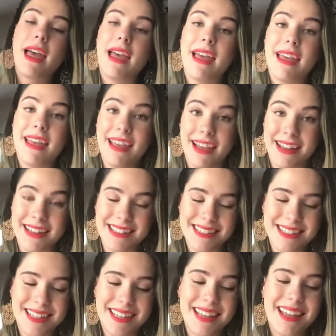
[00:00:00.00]

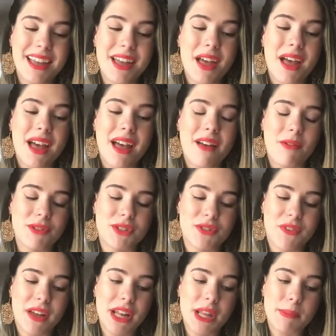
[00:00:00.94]
And what's
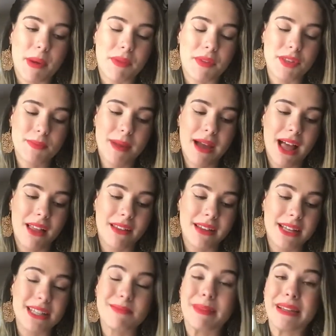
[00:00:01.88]
funny about this palette
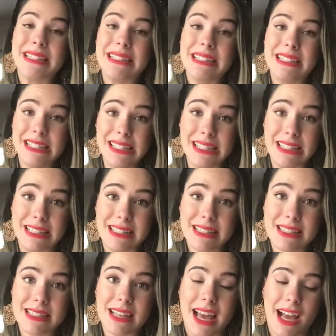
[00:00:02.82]
is my
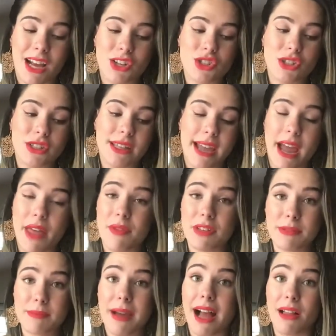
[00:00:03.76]
niece actually had
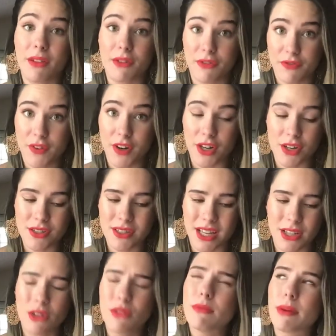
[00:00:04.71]
this palette first. I
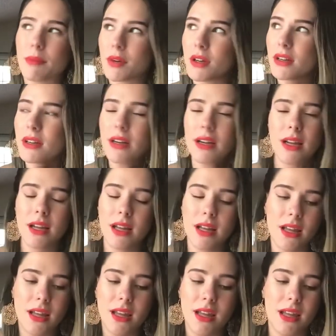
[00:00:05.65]
don't remember
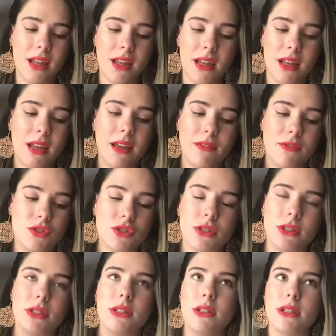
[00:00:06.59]
if
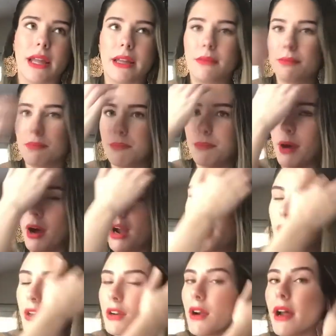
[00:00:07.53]
she like bought
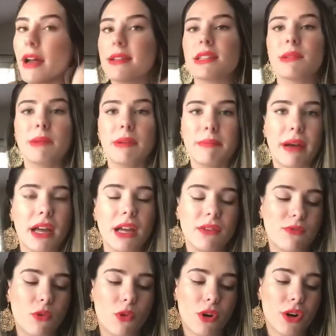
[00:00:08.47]
it or had someone buy it
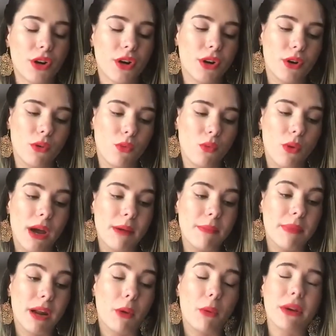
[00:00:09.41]
for her or what,
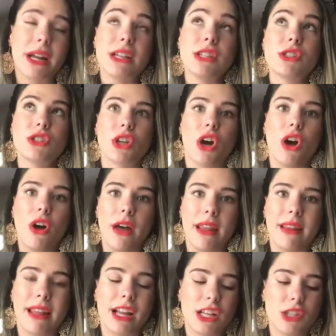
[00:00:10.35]
but when I saw
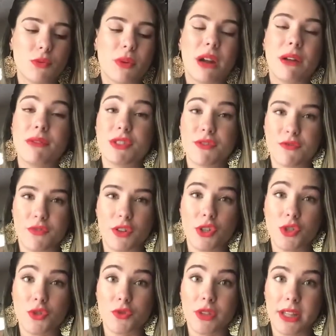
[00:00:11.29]
it, like it's when I was
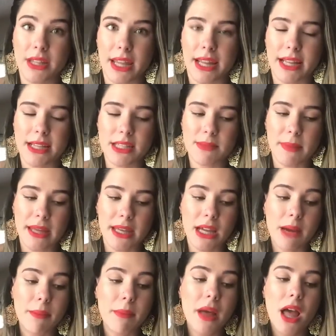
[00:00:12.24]
first really getting into
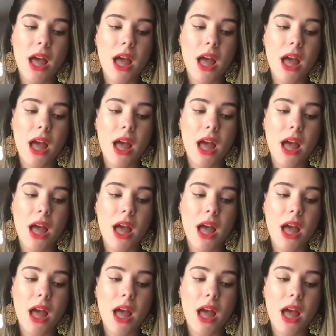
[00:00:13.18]
makeup,